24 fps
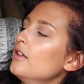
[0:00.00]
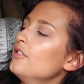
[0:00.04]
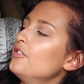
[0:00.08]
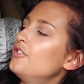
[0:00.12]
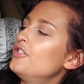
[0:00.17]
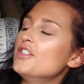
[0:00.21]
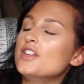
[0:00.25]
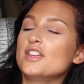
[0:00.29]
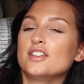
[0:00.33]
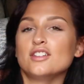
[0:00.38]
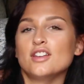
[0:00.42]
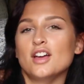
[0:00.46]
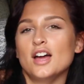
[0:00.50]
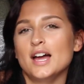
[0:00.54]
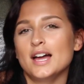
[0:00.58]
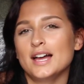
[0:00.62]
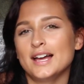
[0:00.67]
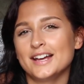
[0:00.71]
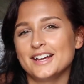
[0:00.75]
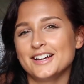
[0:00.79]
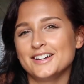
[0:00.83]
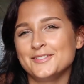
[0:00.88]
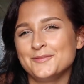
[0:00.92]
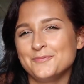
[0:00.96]
They
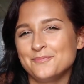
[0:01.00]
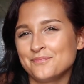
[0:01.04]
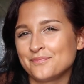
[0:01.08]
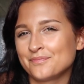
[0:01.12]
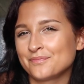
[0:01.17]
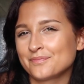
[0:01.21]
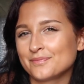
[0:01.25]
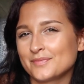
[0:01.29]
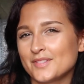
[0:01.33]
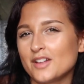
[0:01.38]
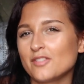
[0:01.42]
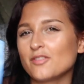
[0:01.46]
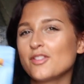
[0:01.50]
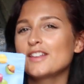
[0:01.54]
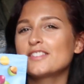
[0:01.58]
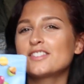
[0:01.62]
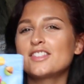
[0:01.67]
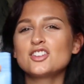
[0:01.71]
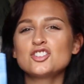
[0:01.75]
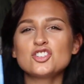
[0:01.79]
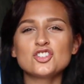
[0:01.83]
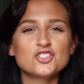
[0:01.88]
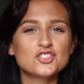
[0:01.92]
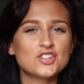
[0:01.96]

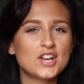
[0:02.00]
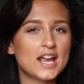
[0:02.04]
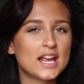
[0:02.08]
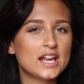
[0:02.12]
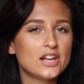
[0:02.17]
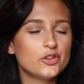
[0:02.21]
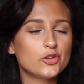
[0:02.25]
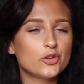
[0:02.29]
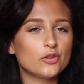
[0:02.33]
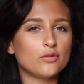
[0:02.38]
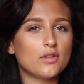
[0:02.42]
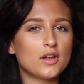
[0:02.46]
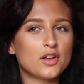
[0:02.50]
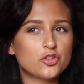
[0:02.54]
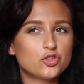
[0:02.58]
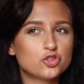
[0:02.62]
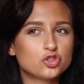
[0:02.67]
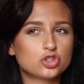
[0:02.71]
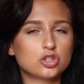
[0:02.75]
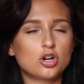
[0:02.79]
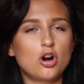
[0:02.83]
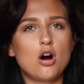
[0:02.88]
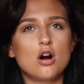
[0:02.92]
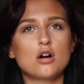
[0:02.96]
just taste
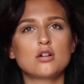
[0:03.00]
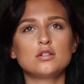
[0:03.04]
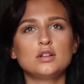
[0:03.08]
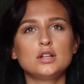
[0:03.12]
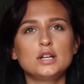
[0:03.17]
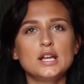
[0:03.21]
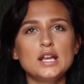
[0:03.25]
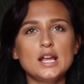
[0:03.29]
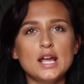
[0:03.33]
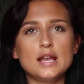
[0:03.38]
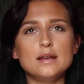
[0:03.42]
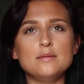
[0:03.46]
less chocolatey